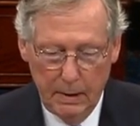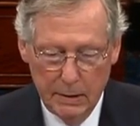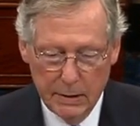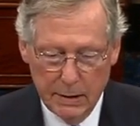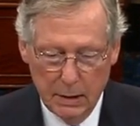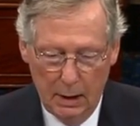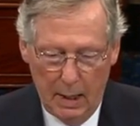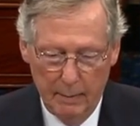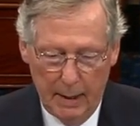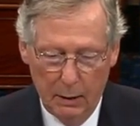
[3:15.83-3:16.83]
says a lot
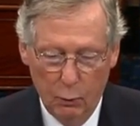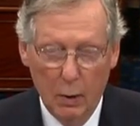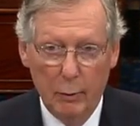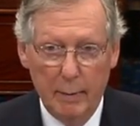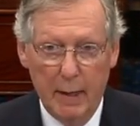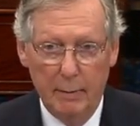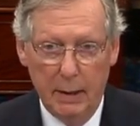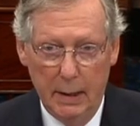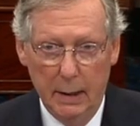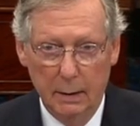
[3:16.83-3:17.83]
about where we may be
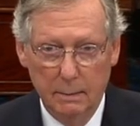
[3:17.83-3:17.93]
headed.